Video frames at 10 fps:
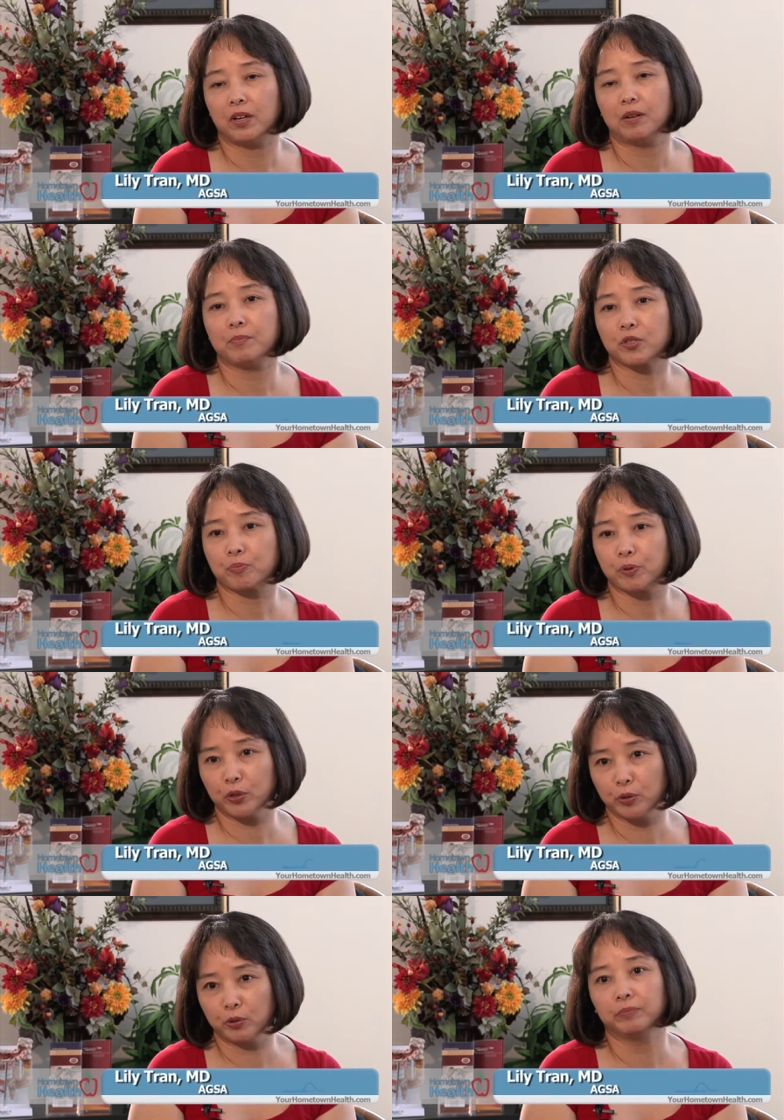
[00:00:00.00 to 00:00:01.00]
um,
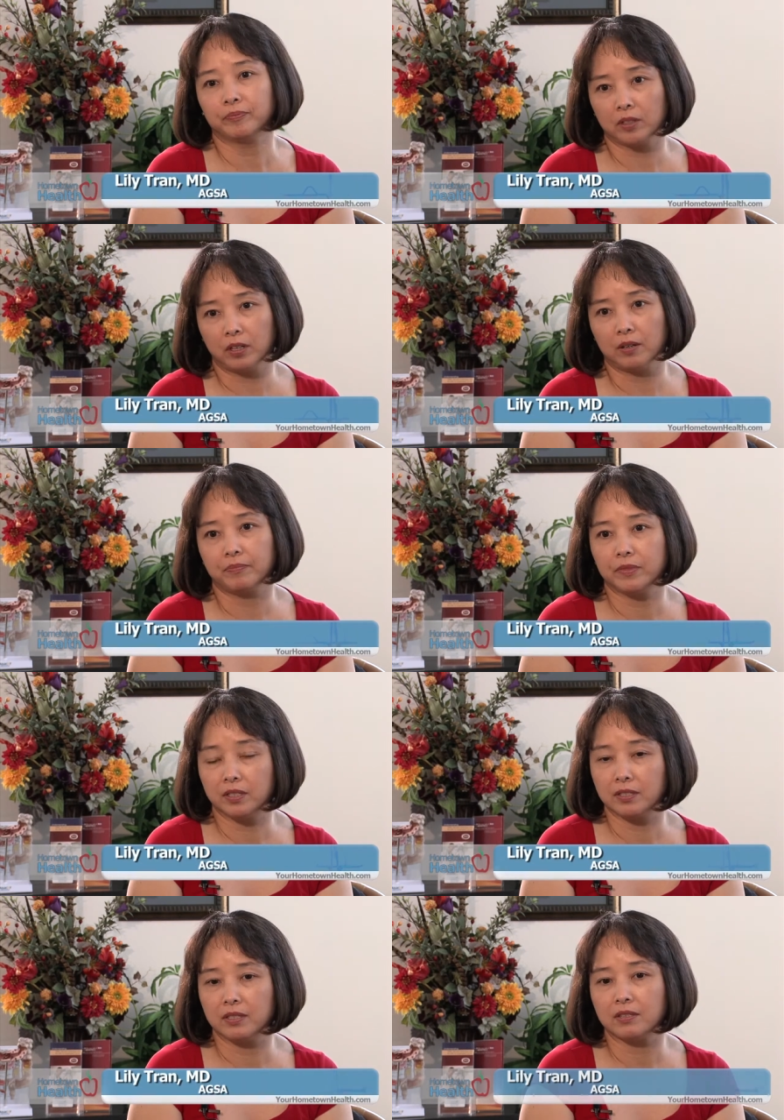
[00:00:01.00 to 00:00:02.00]
sprue um,
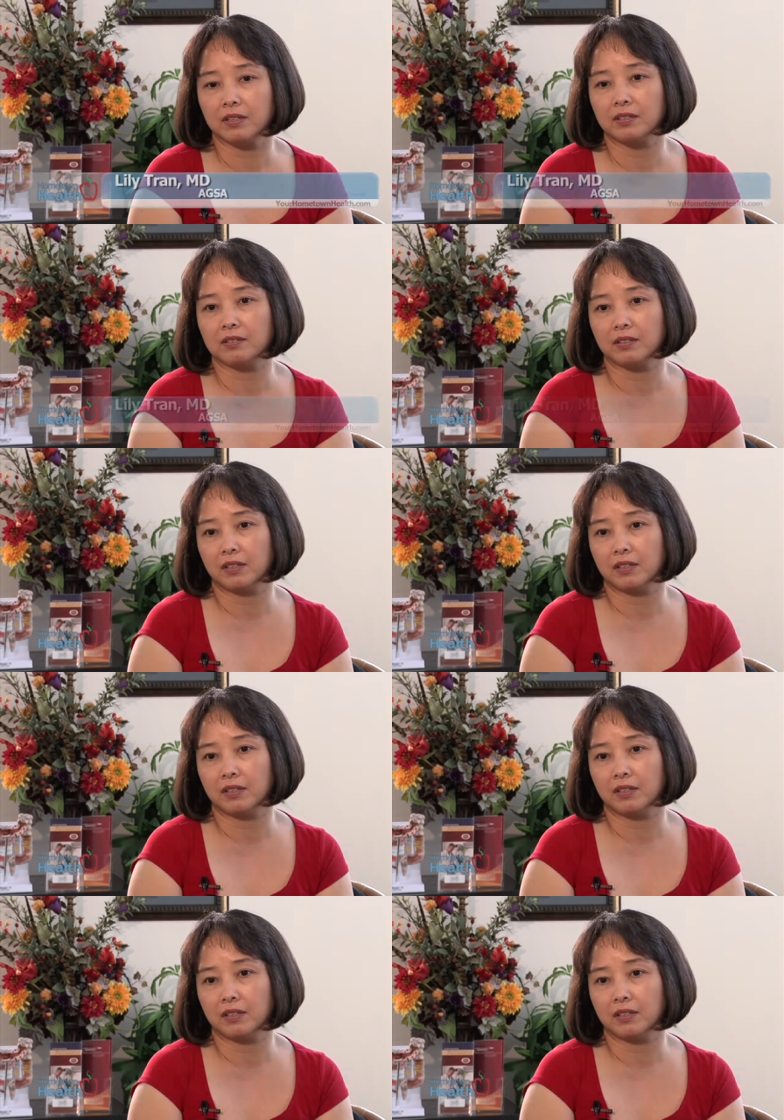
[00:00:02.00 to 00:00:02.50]
disease is